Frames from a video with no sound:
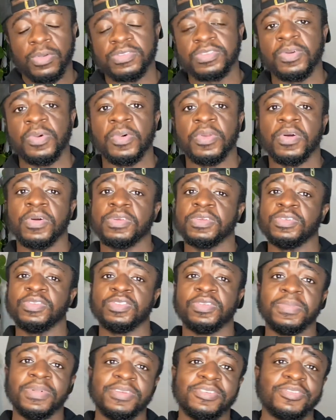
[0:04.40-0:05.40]
going on,
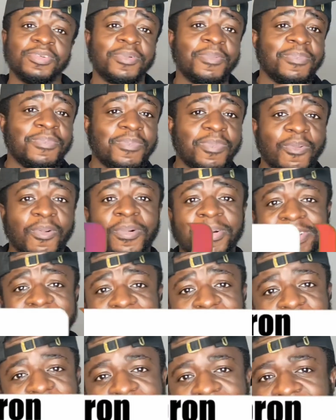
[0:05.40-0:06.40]
YouTube? It is your boy
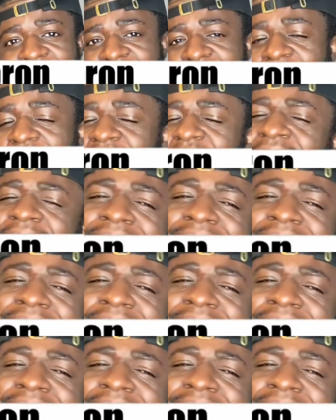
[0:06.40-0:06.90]
Run. Y'all already